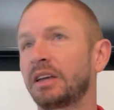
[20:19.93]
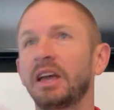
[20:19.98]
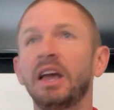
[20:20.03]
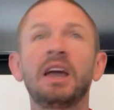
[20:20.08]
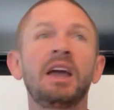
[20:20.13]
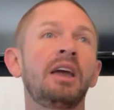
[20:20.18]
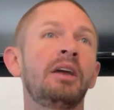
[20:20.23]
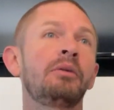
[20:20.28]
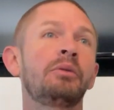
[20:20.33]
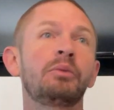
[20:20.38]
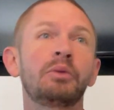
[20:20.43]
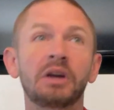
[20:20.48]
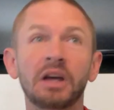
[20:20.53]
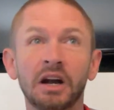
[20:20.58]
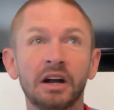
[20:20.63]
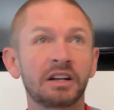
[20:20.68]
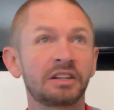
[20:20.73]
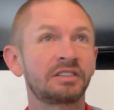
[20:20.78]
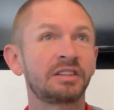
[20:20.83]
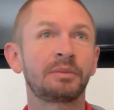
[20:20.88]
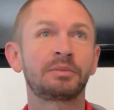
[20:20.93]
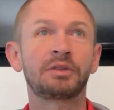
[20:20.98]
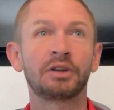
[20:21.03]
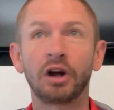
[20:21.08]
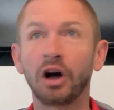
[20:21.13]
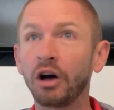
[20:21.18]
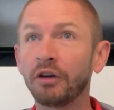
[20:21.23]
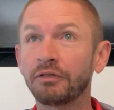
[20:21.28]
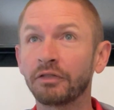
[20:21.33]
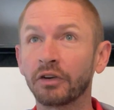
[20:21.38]
hey, we got an accepted
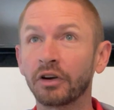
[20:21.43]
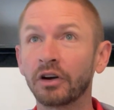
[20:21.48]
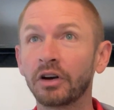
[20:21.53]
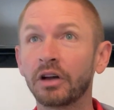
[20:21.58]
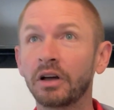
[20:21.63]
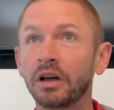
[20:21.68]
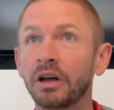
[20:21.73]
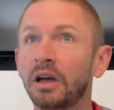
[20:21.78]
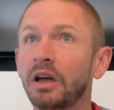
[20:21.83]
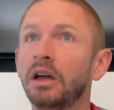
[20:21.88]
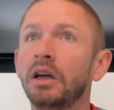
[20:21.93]
offer.